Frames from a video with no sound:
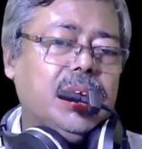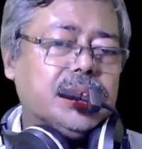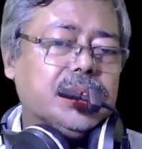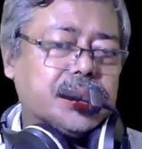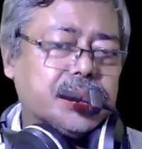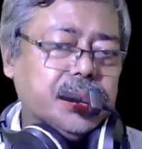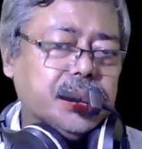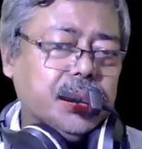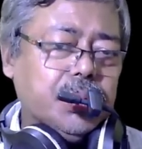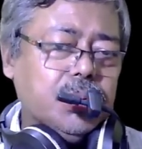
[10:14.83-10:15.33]

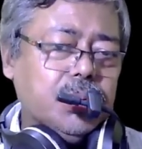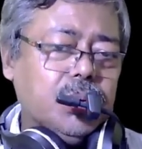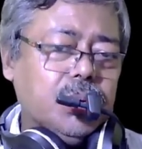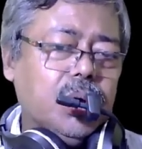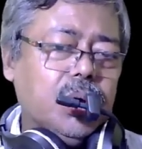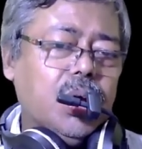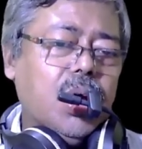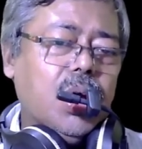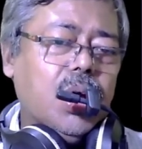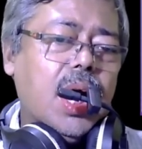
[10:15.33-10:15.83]
So
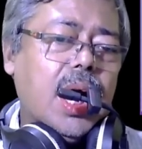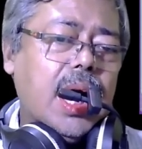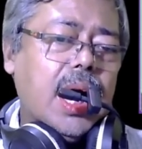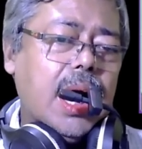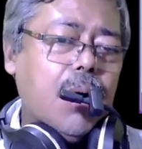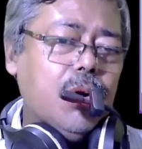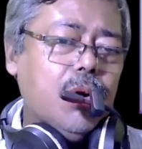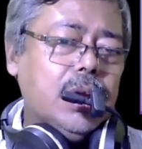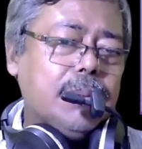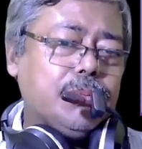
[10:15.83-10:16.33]

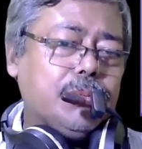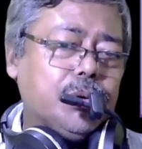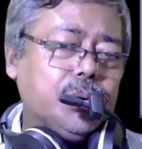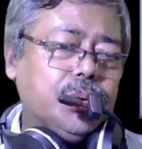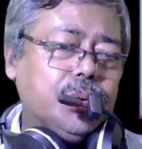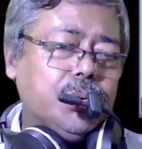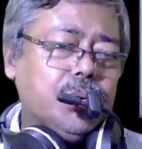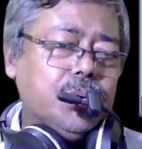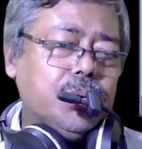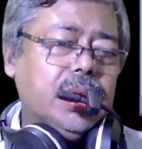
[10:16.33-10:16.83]
how we have to
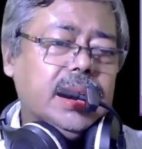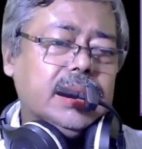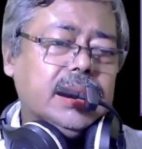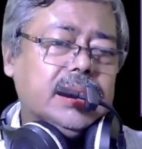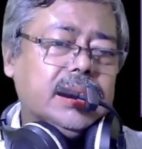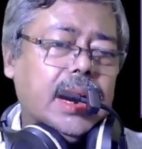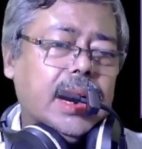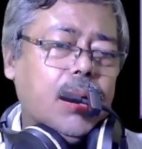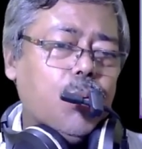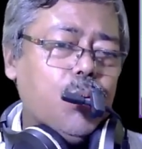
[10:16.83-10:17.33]
do?
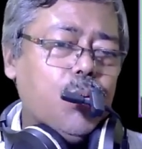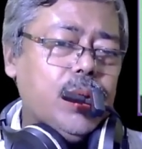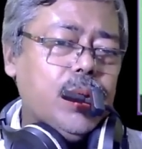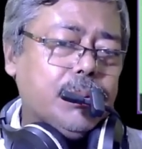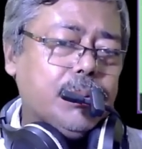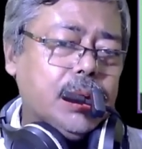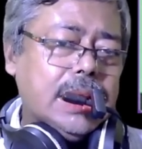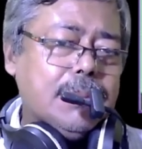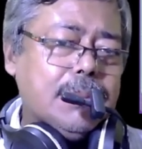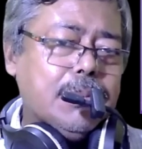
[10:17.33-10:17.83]
we
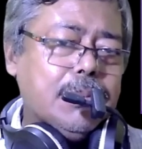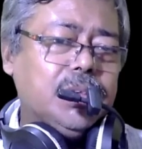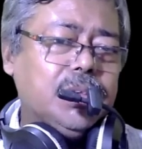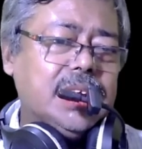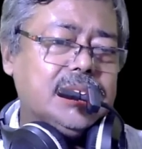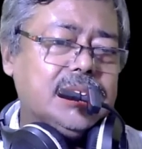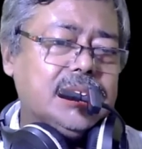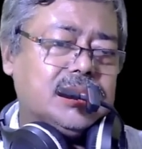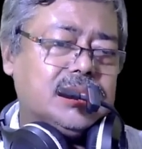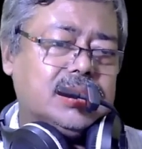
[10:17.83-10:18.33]
have to remove
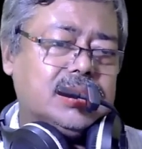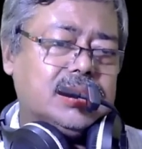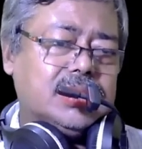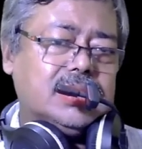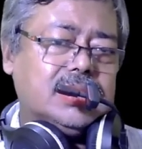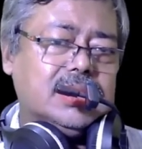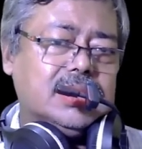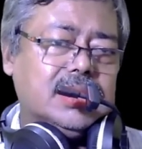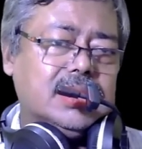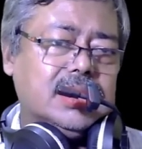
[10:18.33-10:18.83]

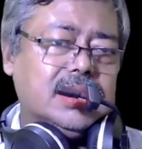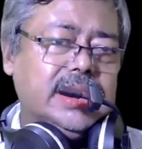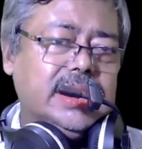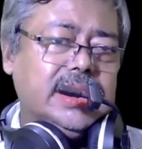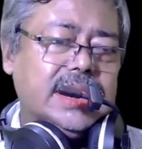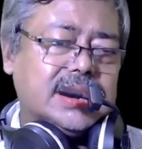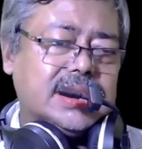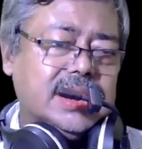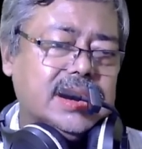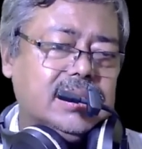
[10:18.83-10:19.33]
this
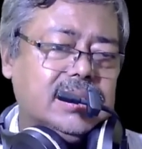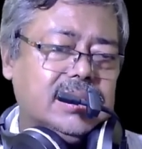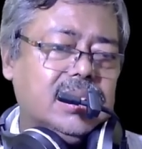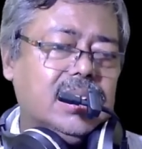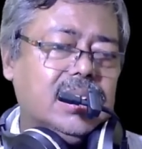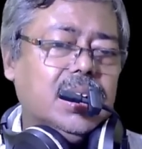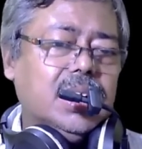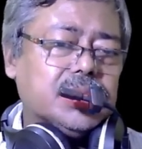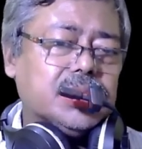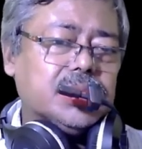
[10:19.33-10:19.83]
relation.
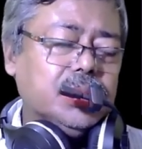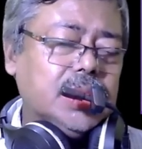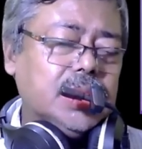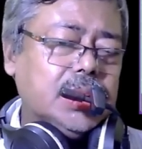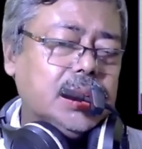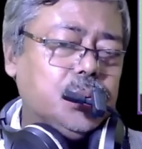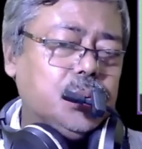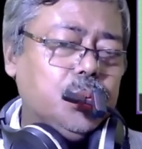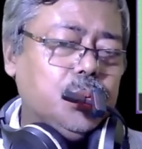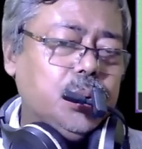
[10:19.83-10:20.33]
So
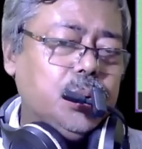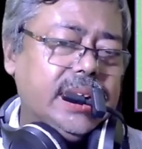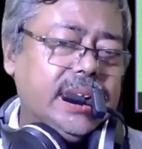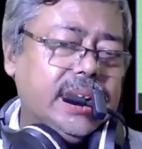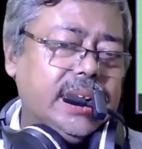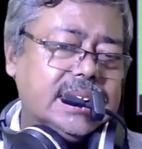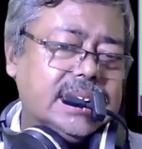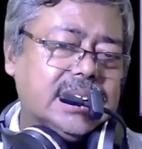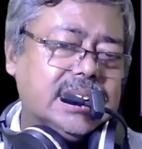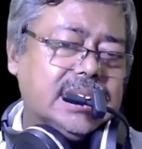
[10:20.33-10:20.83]
the two
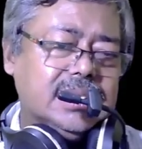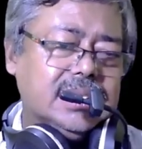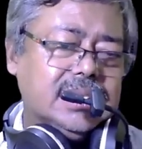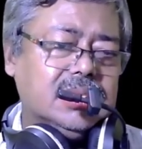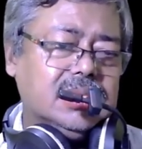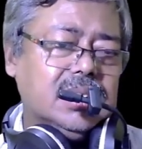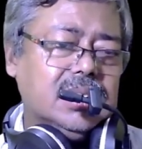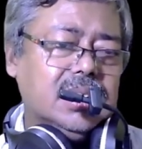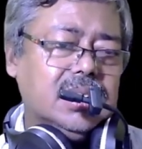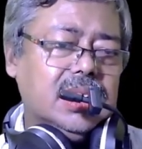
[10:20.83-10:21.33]

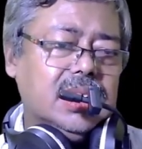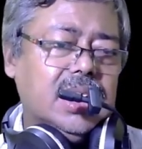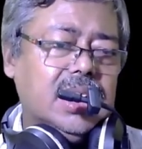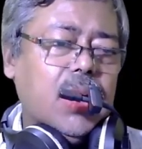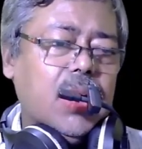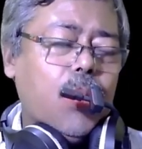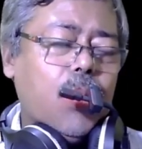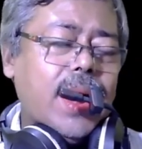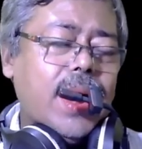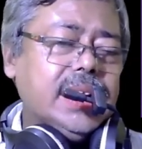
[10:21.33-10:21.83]
relation,
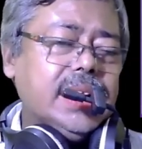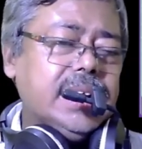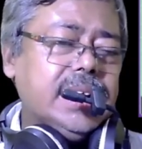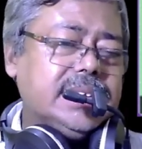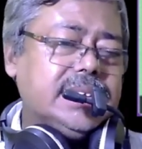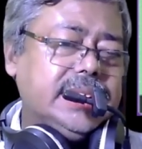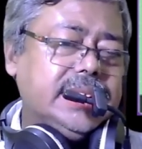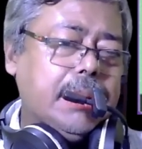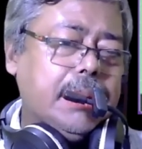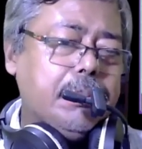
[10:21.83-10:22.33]
one
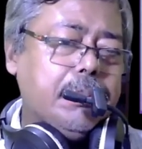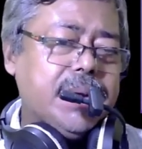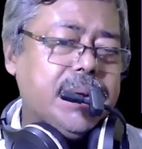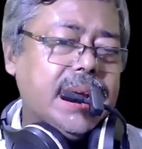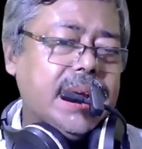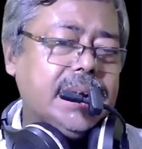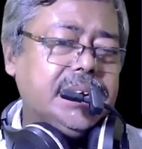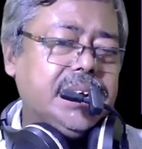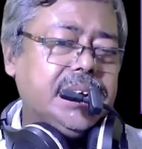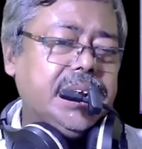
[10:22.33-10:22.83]
is EMP
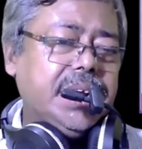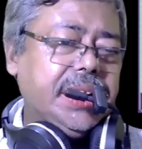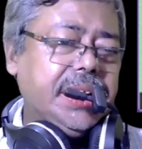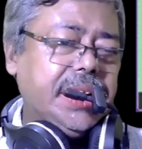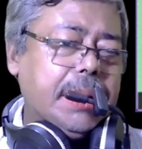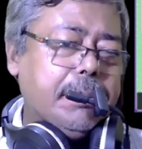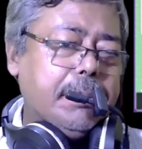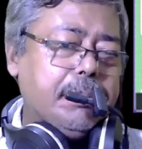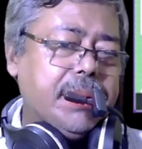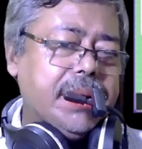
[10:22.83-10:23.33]

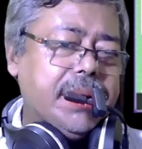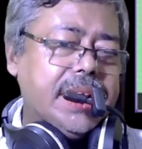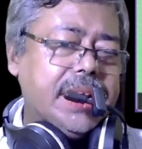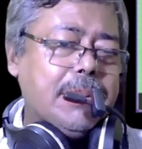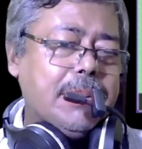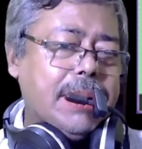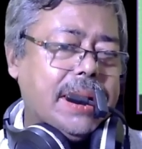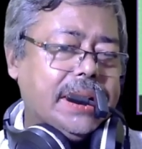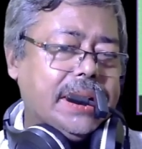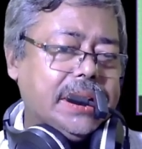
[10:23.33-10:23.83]
ID, EMP
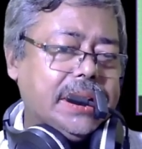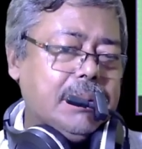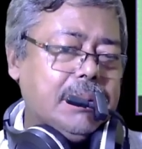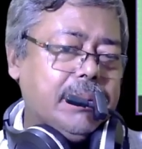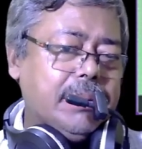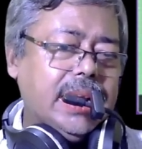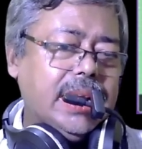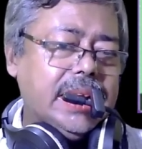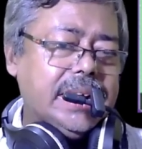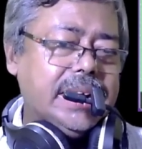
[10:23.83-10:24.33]
name, and E
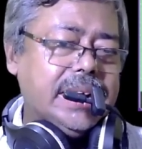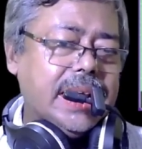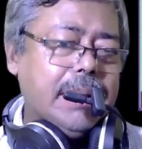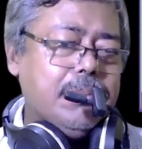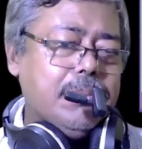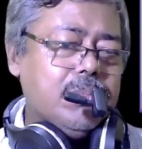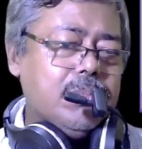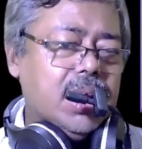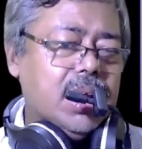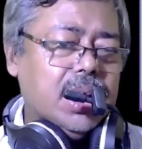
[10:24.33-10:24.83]

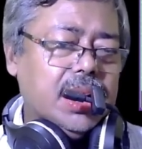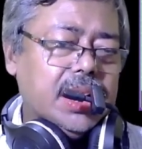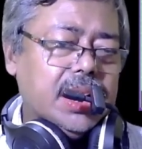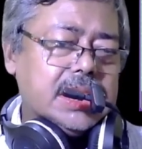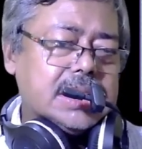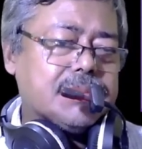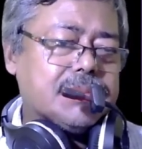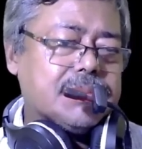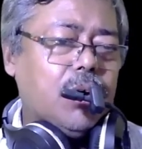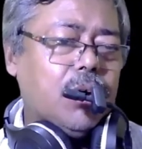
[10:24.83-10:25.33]
name
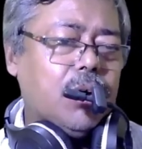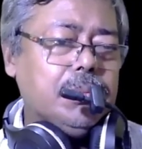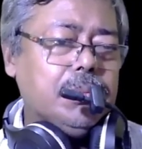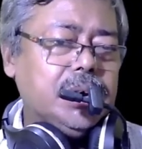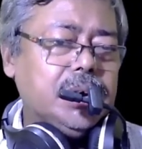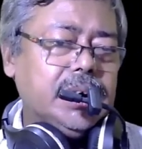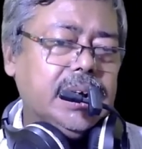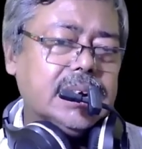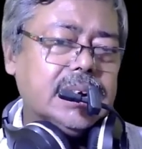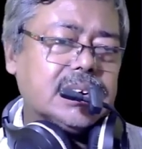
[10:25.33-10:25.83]
is formed,
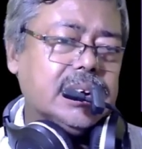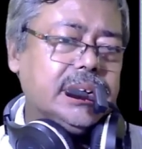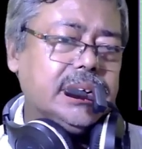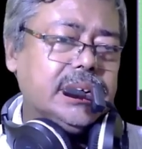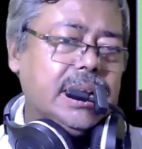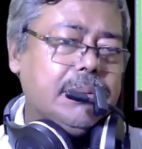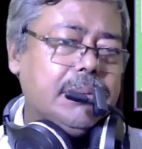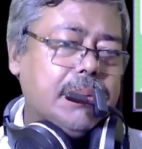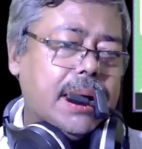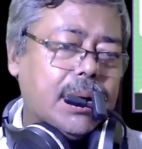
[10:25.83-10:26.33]

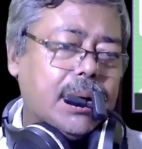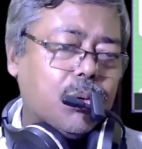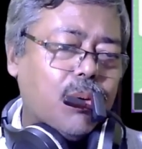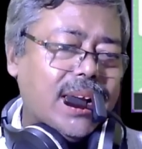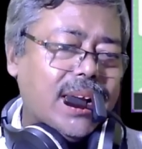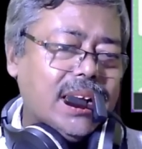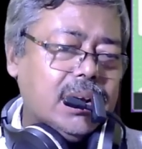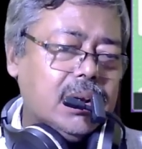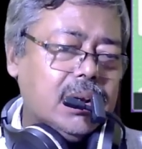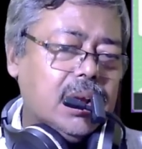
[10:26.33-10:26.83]
relation name
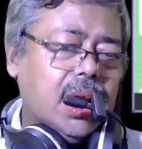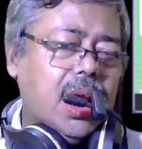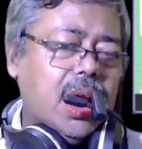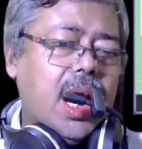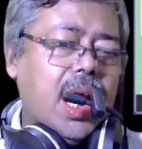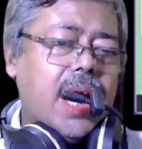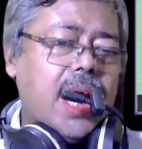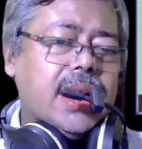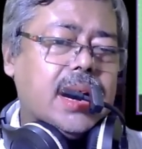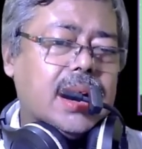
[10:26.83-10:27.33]
R1,
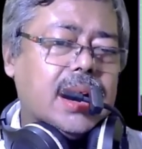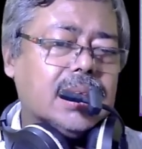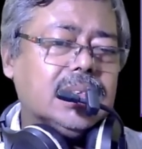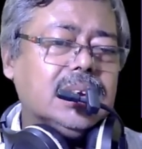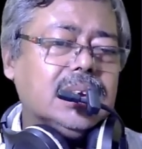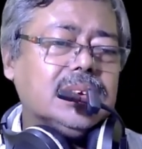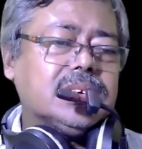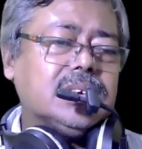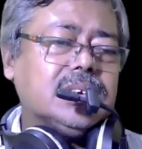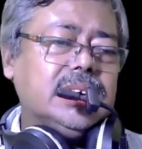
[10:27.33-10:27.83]
and
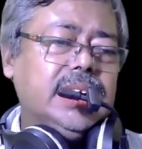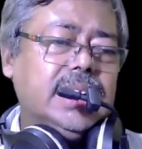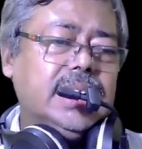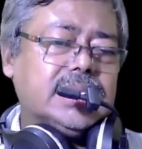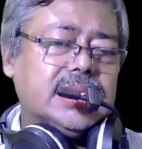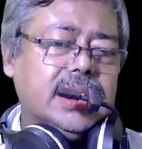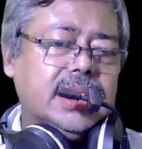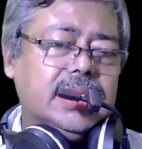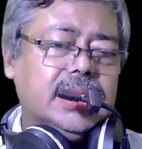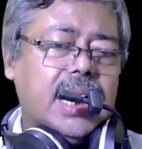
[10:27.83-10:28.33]
another
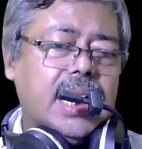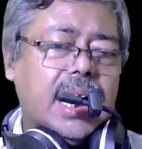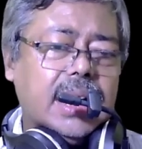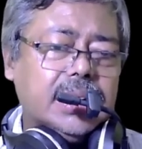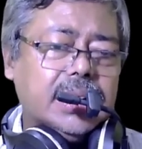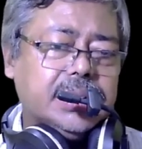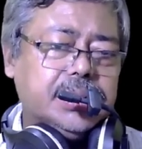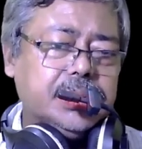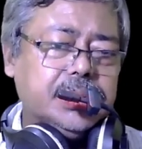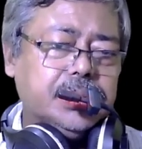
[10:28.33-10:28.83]
relation
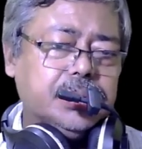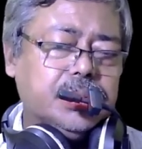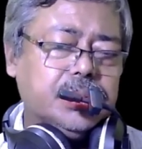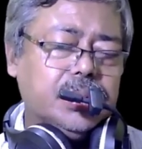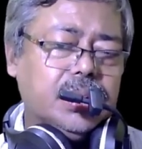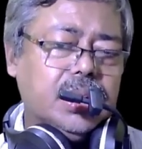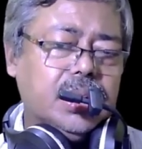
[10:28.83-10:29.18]
R2,